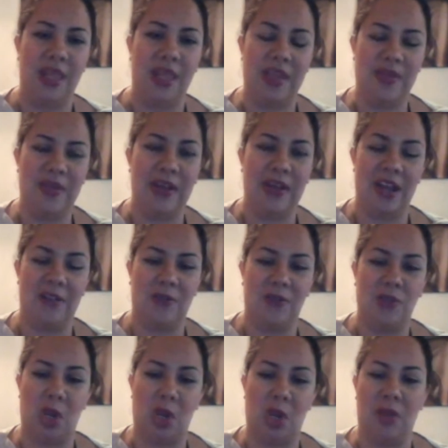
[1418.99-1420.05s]
But I thank you guys
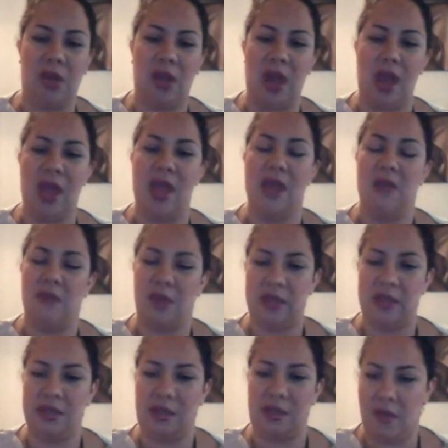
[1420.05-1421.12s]
for joining me live.
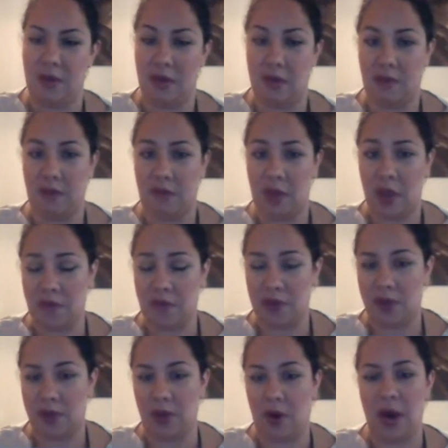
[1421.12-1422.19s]
I see a few of
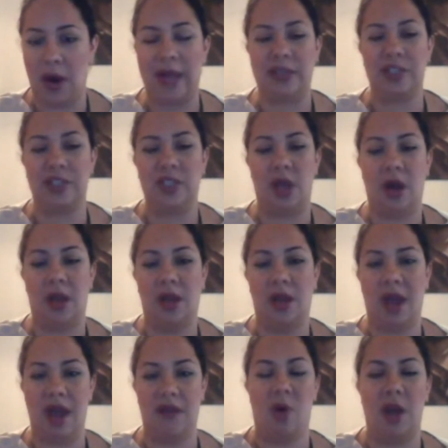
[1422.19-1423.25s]
you are actually on
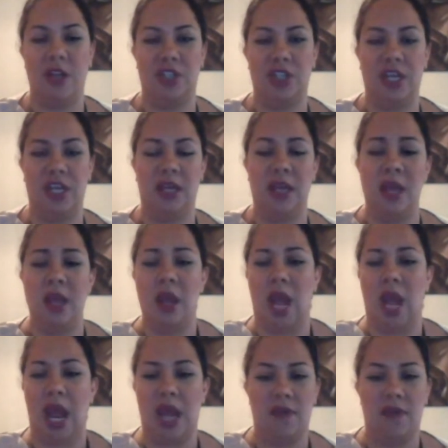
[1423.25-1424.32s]
live watching.
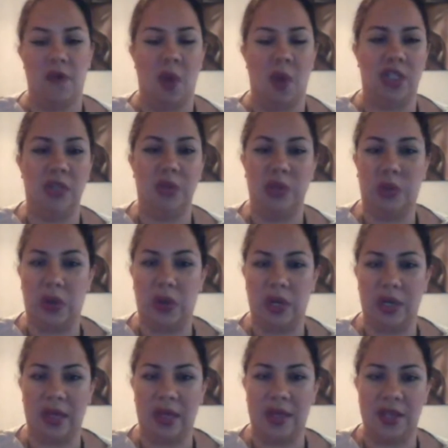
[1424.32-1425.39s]
And if you're watching the
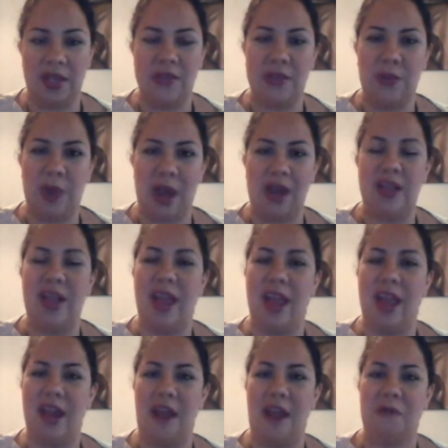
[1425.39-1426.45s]
recording, I thank you as well.
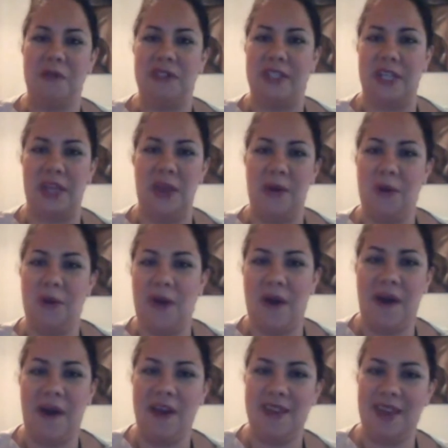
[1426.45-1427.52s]
And I will see you
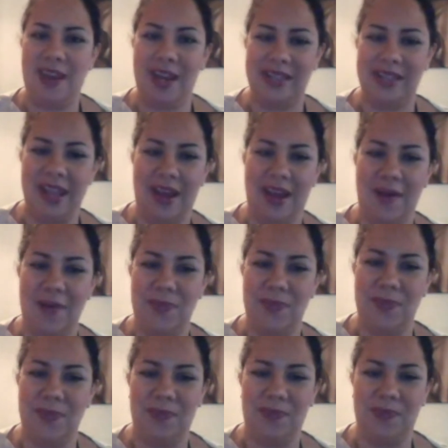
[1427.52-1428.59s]
on the next Hangout.
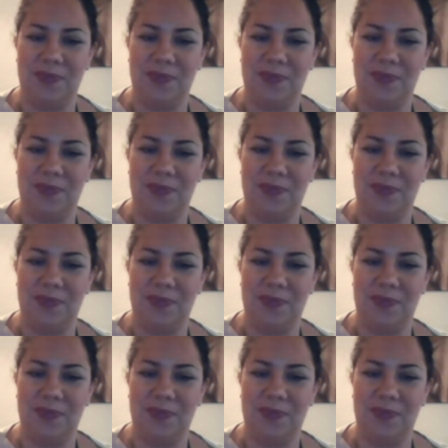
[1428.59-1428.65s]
